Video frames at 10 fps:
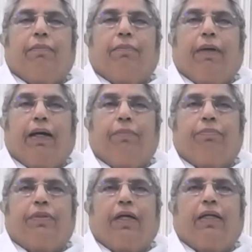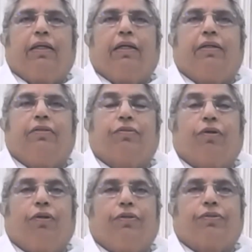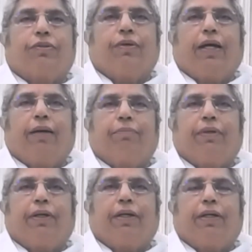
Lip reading: Bap Dada is also happy